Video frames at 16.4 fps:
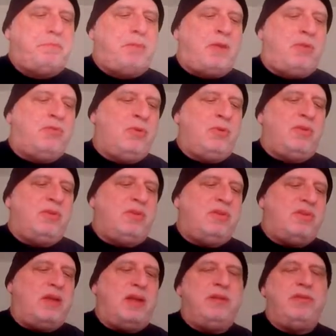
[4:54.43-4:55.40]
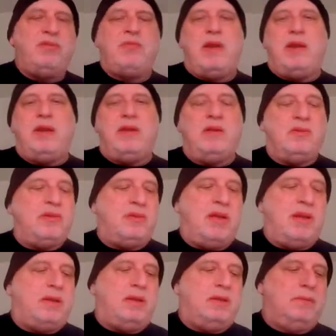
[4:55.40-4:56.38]
soon as the lasagna's ready, because it's
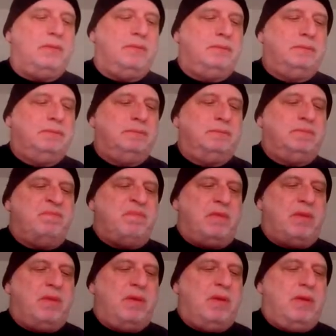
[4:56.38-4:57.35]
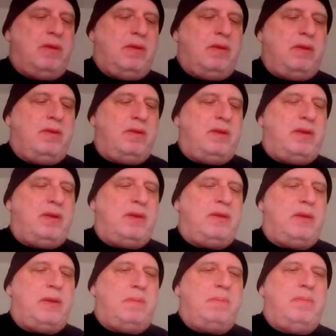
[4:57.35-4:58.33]
not gonna, you're gonna
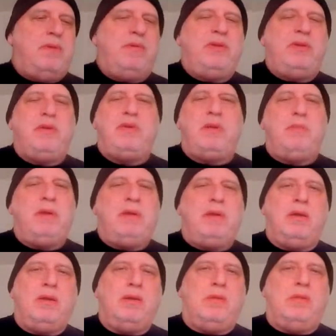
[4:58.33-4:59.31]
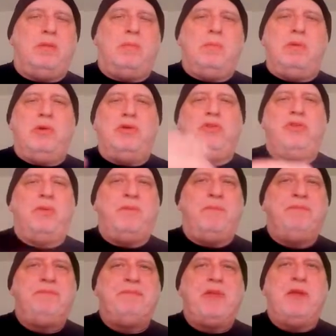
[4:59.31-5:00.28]
end up, everything's gonna be all mush.
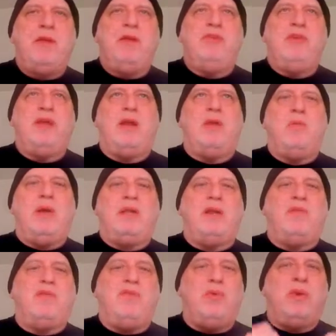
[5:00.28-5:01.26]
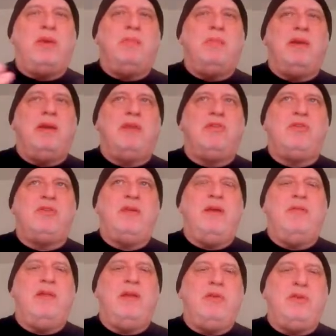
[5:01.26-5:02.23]
So you gotta wait like 40 minutes
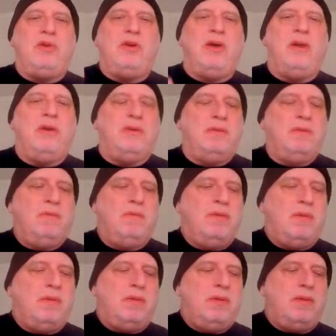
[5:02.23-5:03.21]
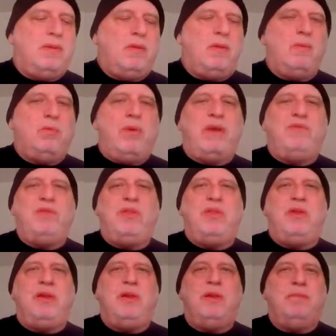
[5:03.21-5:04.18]
and then you cut it. wait for
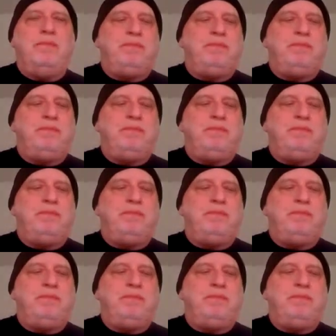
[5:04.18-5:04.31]
the